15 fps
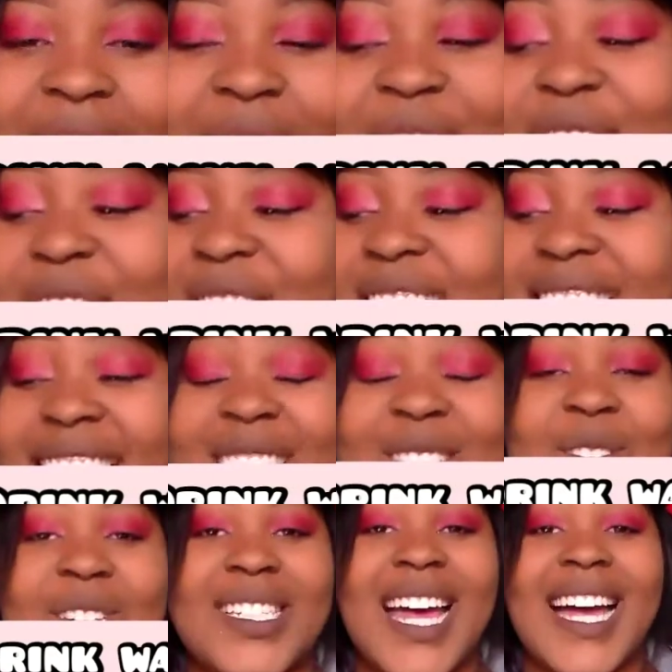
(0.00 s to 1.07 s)
You know guys,
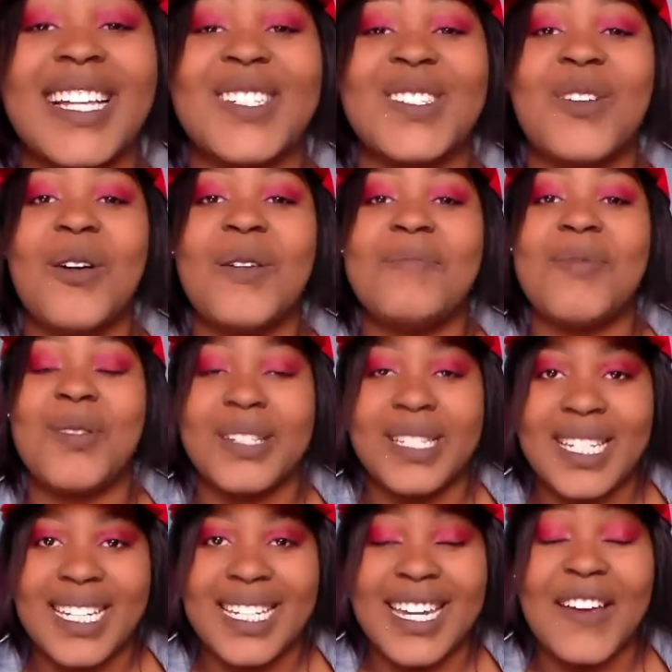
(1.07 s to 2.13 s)
water is so
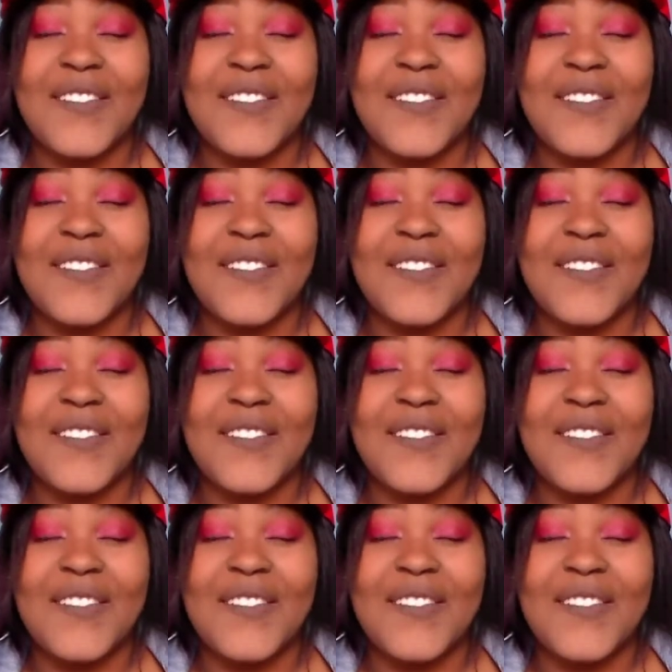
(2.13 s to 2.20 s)
important.